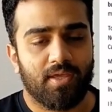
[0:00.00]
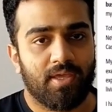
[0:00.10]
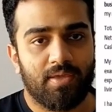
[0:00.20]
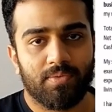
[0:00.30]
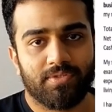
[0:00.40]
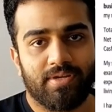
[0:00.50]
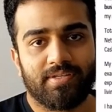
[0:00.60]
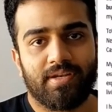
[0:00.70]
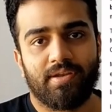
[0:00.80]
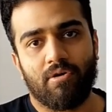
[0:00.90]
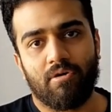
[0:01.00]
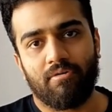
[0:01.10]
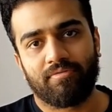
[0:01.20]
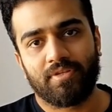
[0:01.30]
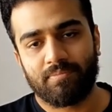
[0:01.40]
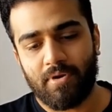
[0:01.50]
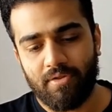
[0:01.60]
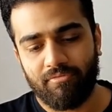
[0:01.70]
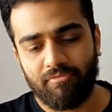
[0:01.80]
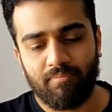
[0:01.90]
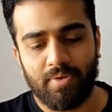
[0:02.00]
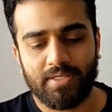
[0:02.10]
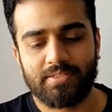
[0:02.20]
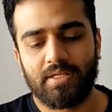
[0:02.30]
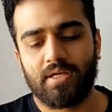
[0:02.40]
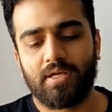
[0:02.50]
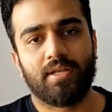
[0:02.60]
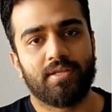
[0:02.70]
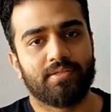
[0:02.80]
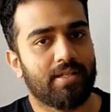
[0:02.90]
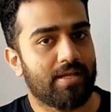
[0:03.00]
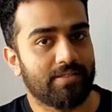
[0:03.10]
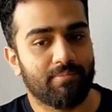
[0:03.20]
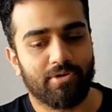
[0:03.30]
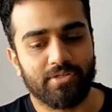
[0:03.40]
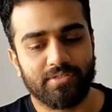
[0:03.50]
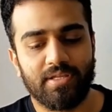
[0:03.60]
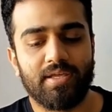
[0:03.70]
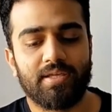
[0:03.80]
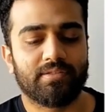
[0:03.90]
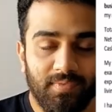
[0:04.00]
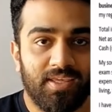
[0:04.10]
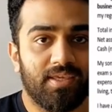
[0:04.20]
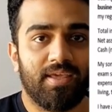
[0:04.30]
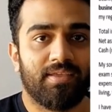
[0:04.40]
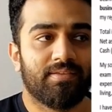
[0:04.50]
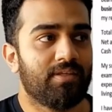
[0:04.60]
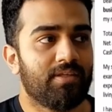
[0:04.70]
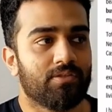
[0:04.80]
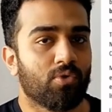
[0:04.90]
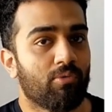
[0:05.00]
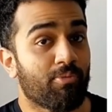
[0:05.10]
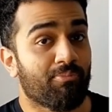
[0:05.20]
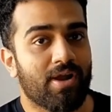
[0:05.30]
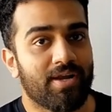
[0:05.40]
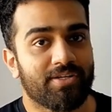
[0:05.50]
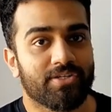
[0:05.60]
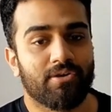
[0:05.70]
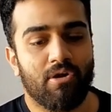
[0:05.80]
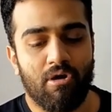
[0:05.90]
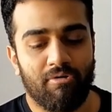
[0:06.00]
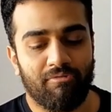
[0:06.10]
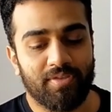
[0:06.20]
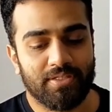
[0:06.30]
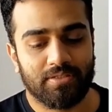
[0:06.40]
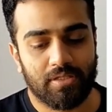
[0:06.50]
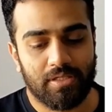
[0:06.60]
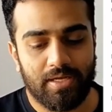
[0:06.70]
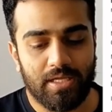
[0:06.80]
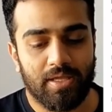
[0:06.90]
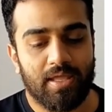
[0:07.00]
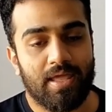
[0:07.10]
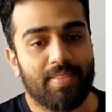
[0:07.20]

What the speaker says: he was a resident of this part of Pakistan, his TNIC number is this, he is the sole proprietor of this clinic,